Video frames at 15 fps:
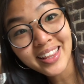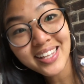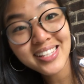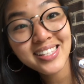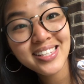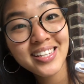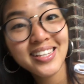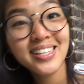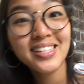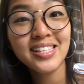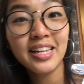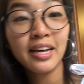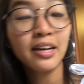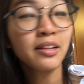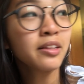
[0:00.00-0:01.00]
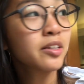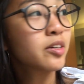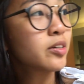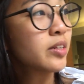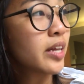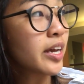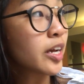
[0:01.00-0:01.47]
This is a
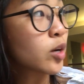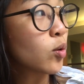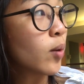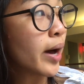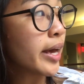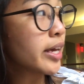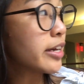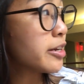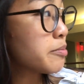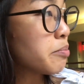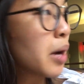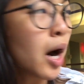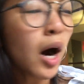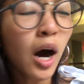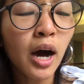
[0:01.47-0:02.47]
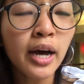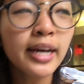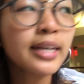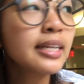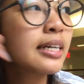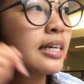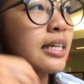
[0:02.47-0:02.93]
little like quiet
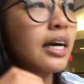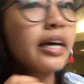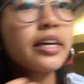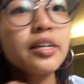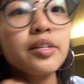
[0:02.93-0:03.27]
pod, I